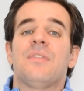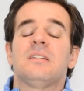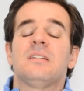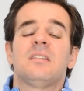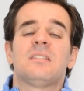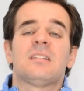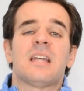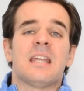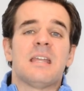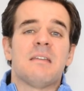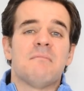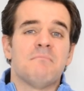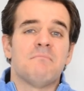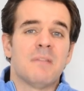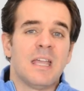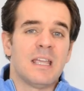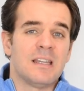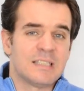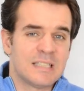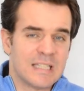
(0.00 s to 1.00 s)
this is an
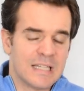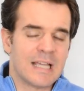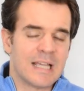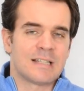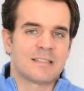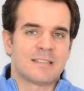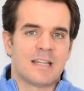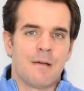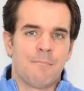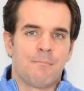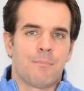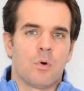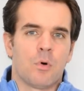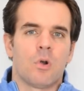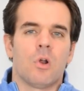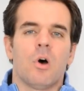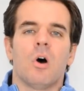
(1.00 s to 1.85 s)
amazing example